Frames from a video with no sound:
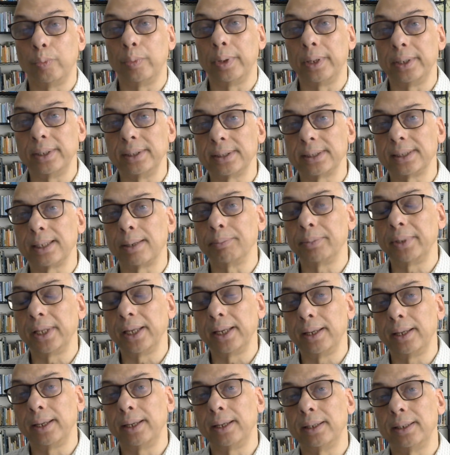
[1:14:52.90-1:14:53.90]

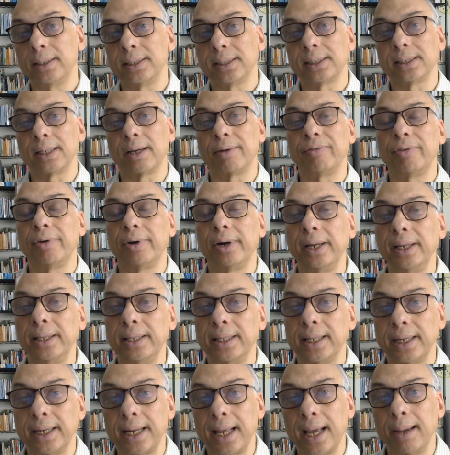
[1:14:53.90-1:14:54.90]
something,
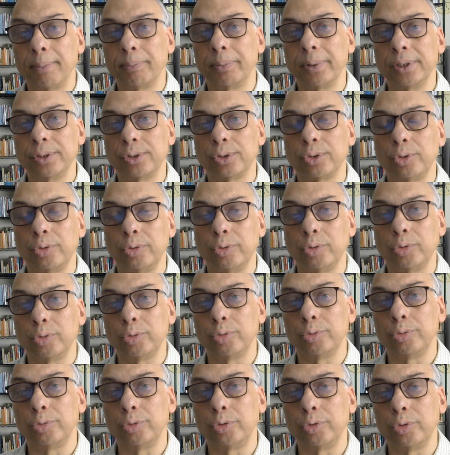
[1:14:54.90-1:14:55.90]
suffering that happens to
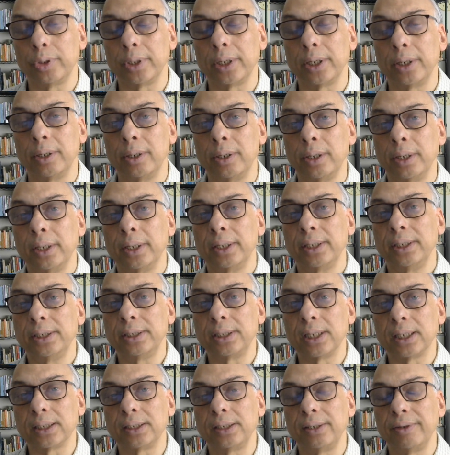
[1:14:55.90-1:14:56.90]
you, you can
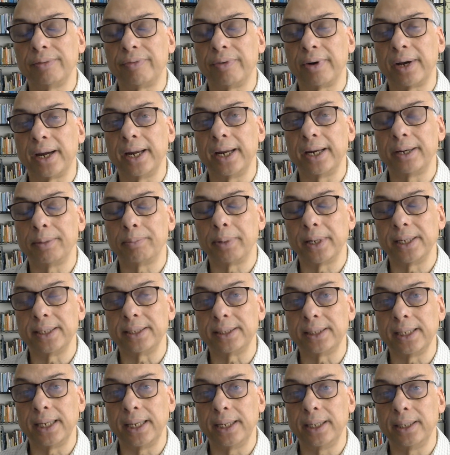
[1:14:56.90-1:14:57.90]
justify it by
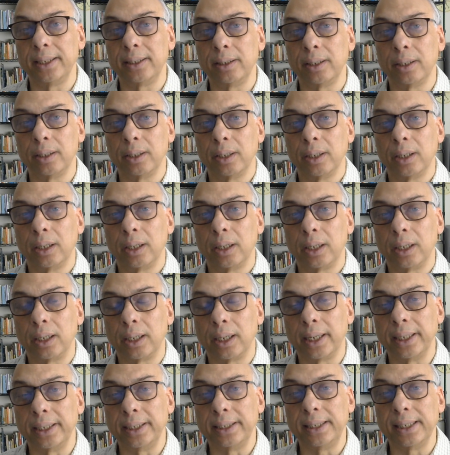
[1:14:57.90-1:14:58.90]
saying,
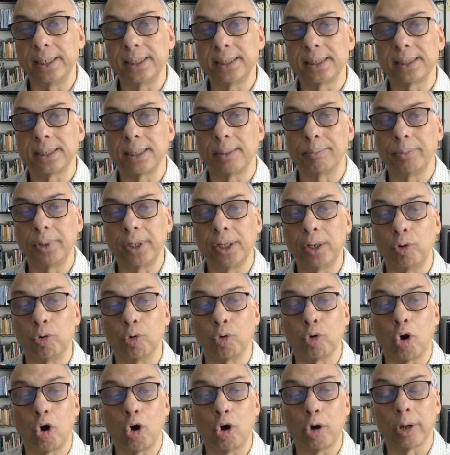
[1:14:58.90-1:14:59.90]
I did something
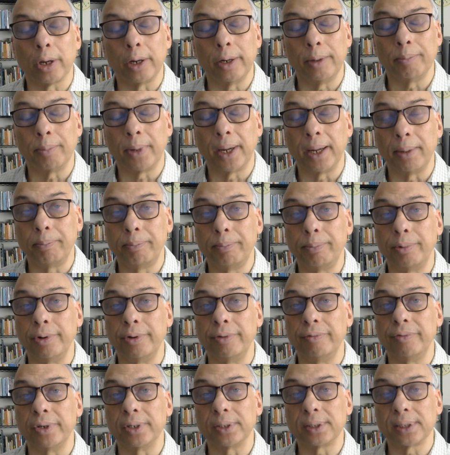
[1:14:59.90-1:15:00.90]
wrong in my
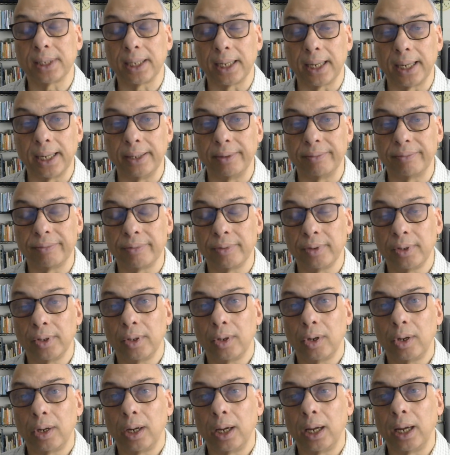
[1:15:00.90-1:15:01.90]
previous life.
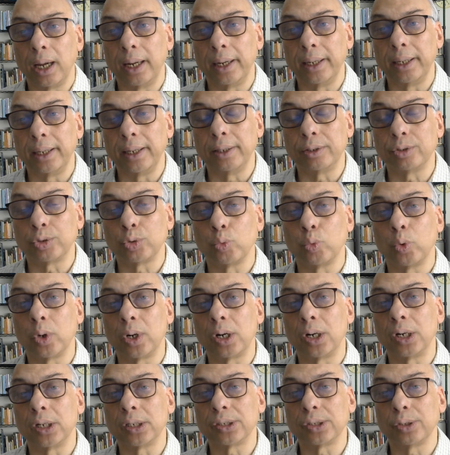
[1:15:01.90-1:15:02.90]
And it's
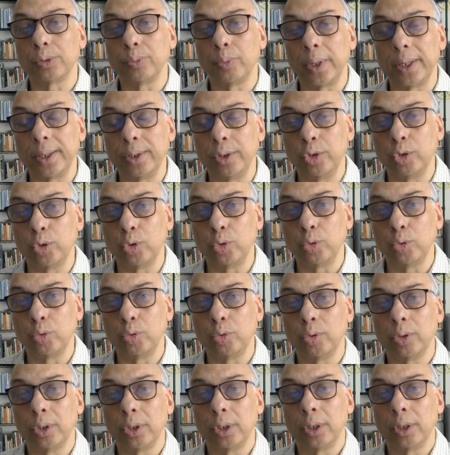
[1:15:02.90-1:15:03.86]
worse when you